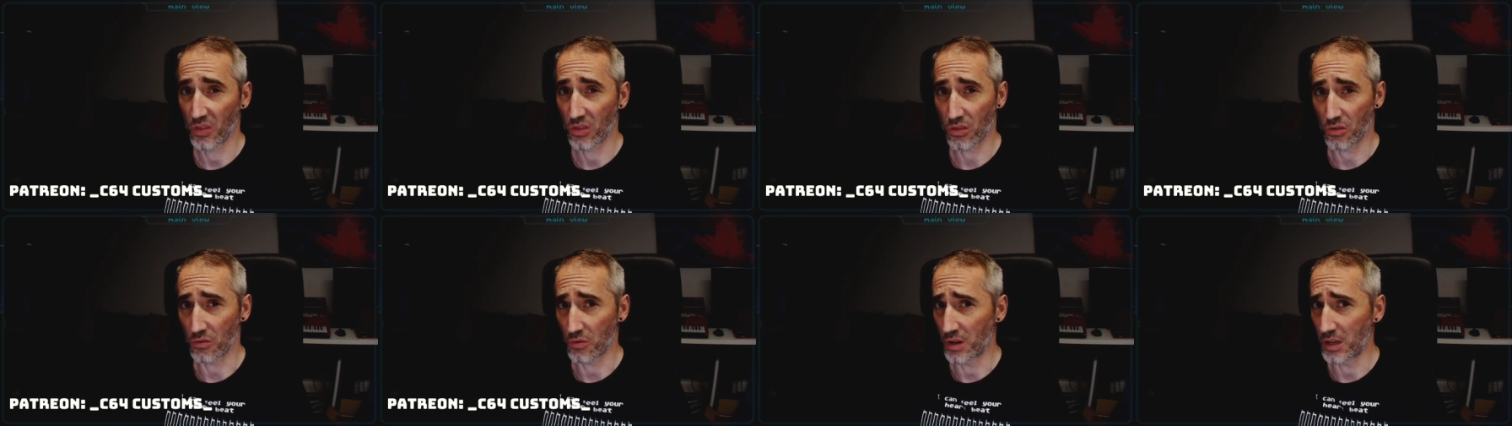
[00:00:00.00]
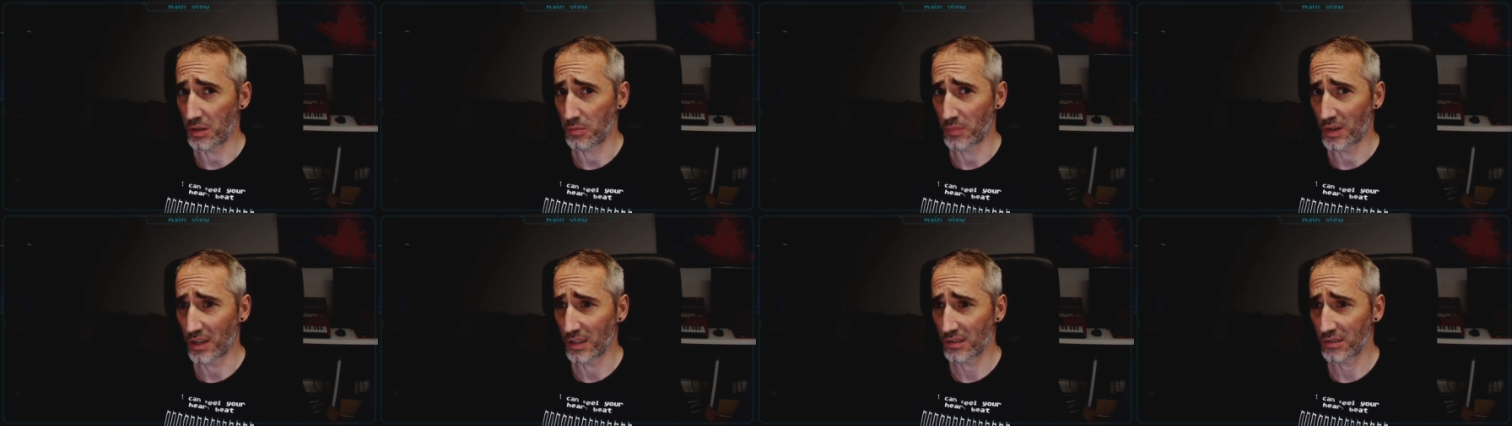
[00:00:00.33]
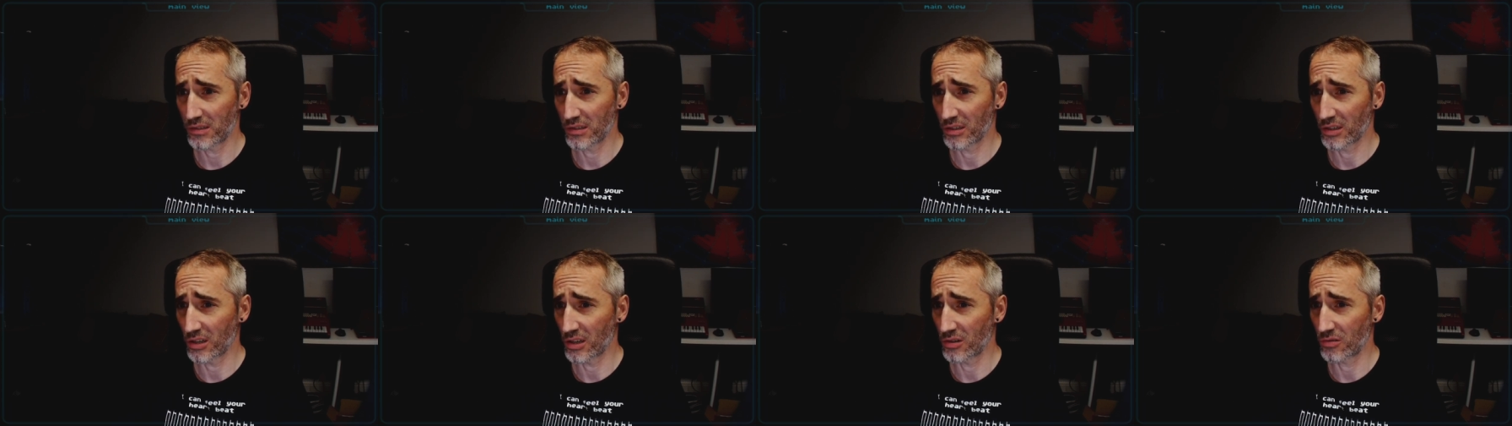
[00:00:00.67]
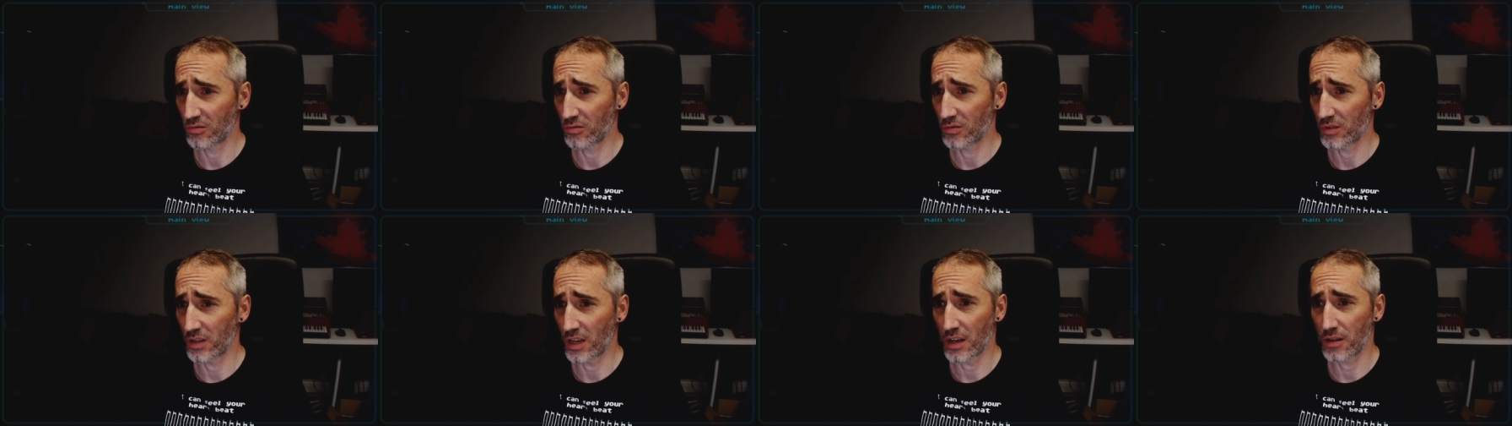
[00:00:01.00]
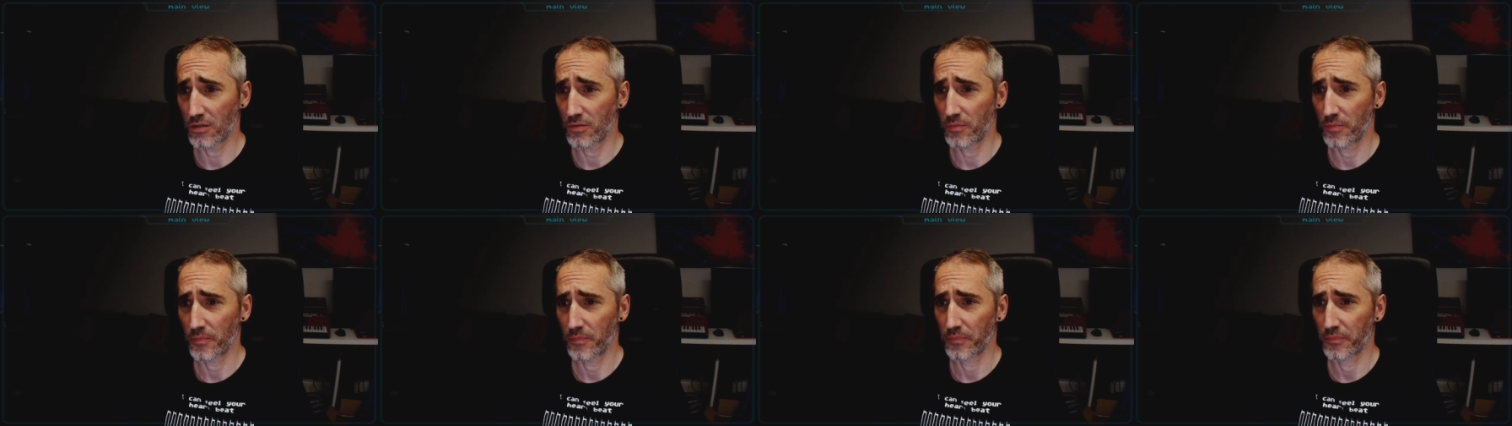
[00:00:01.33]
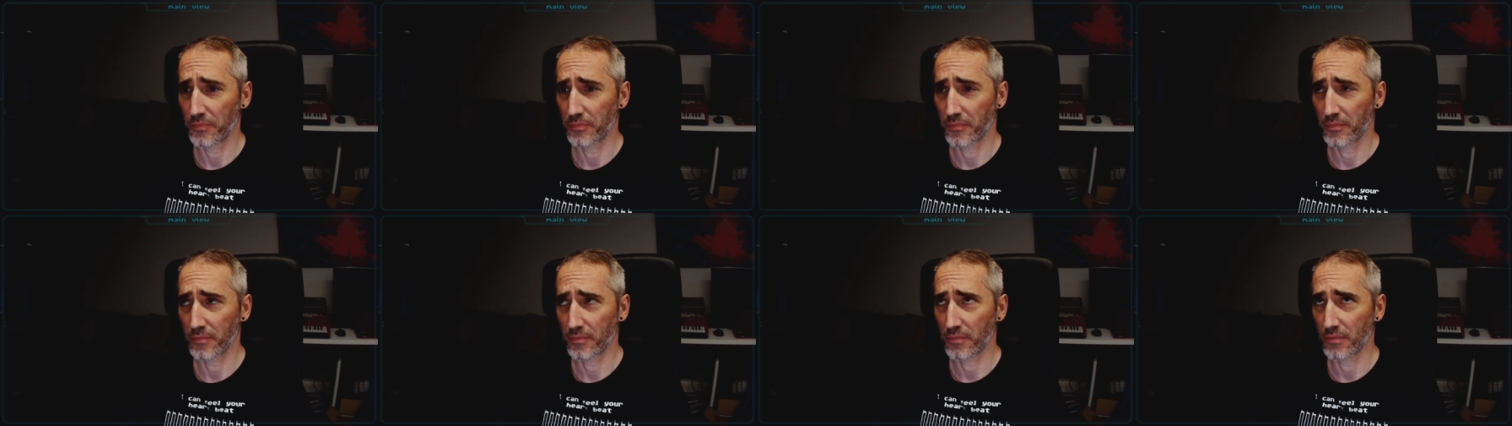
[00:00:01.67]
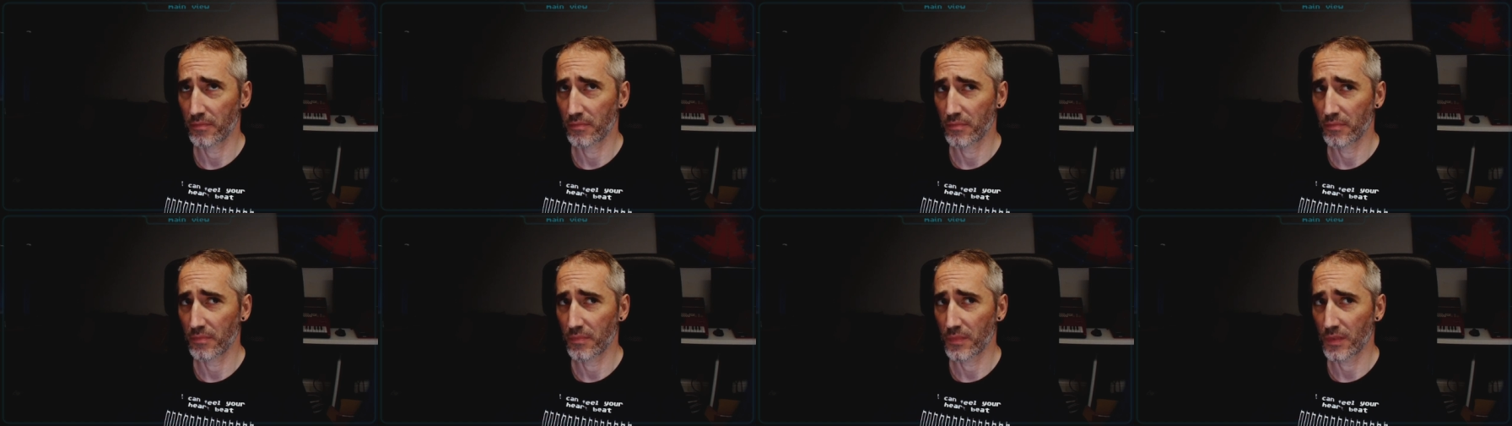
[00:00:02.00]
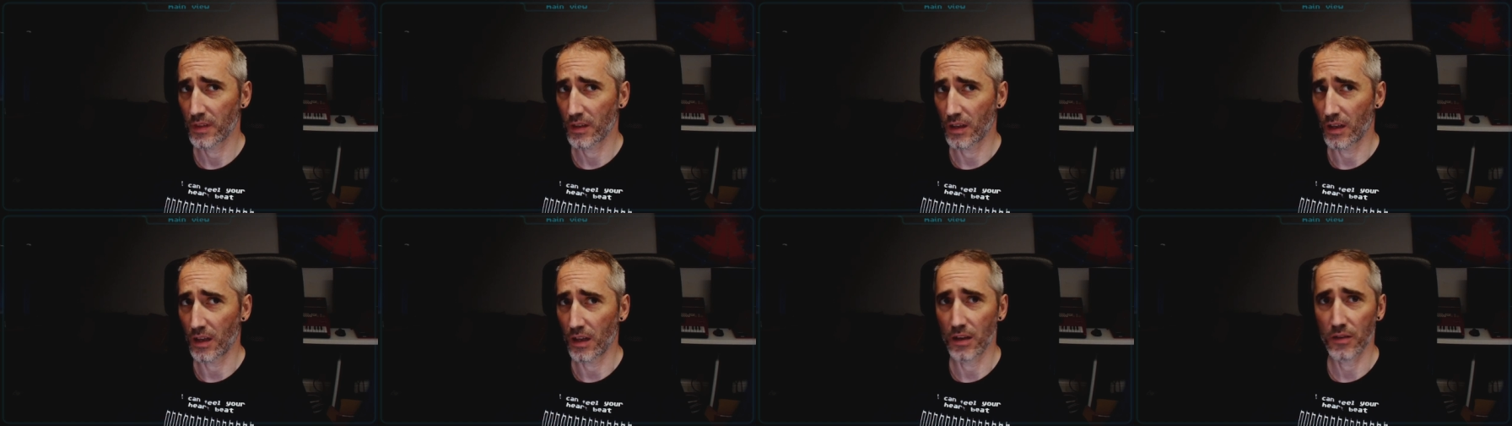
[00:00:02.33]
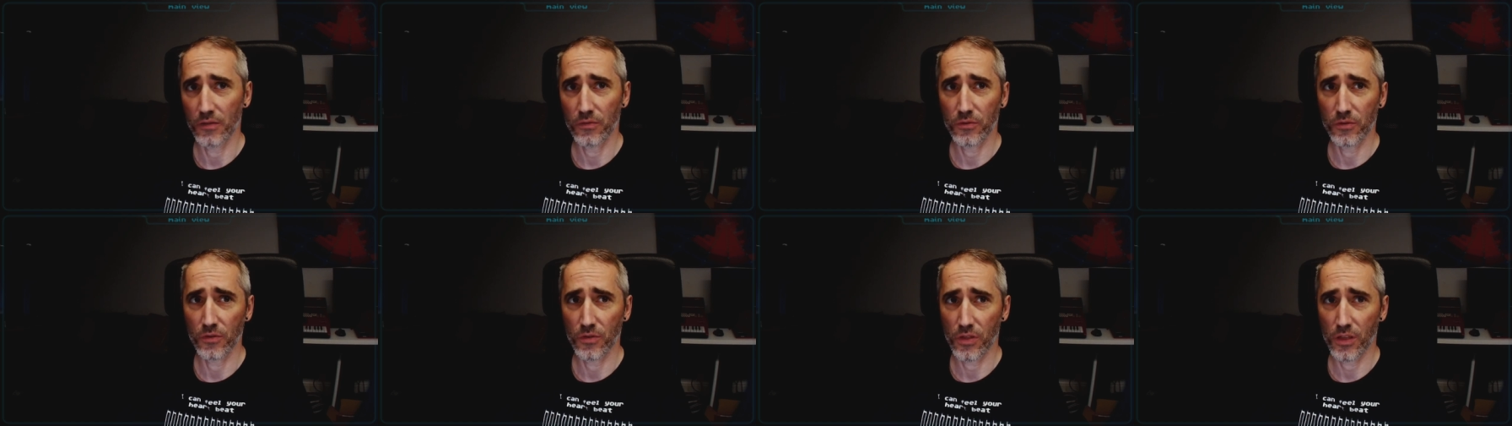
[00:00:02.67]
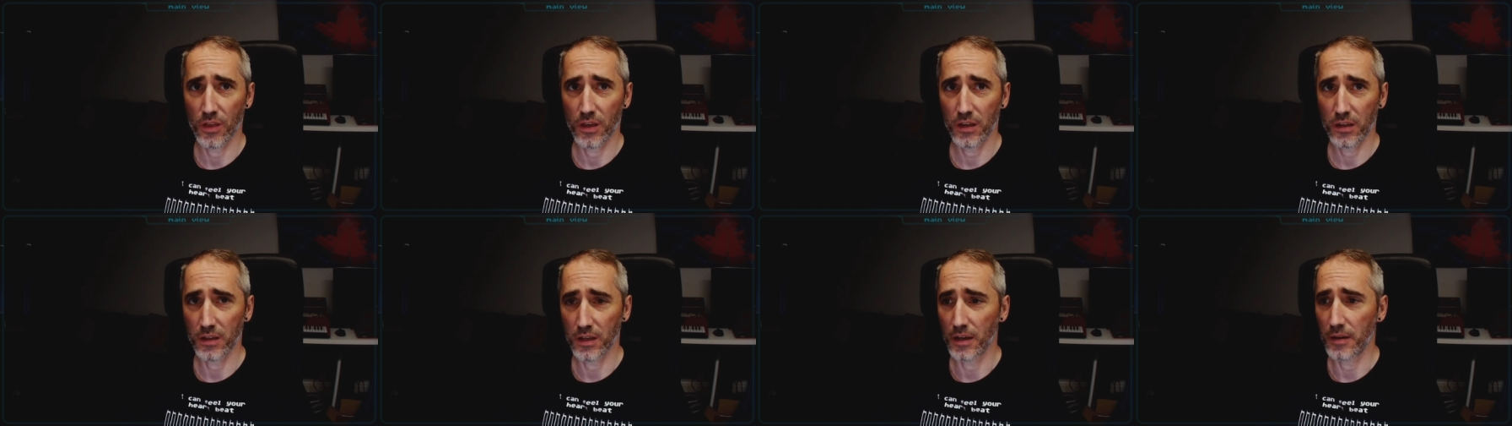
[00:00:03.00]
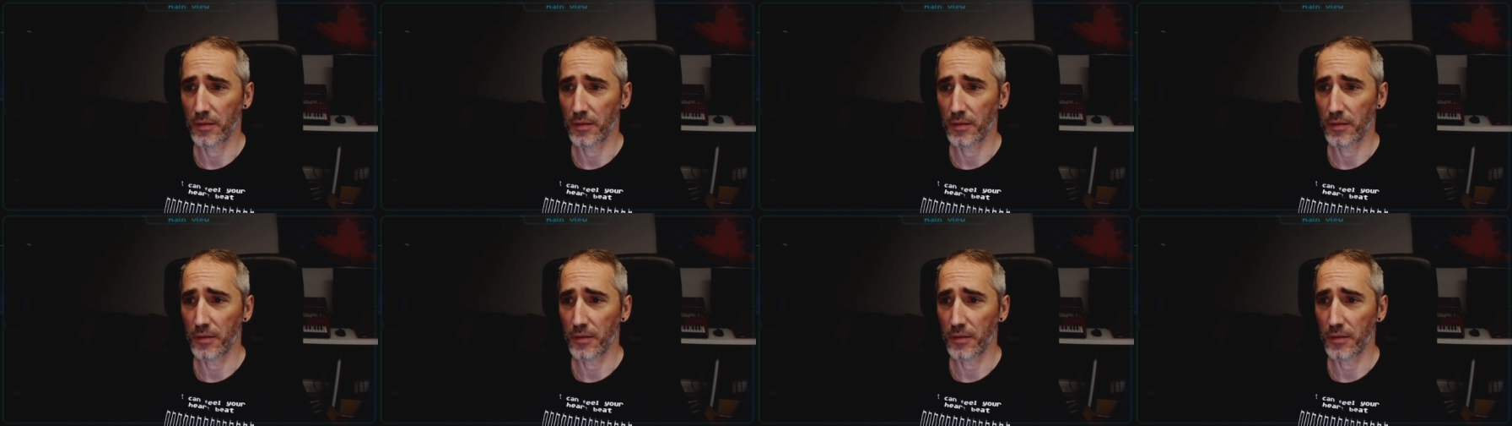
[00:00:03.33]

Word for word: three months ago now. I have to think,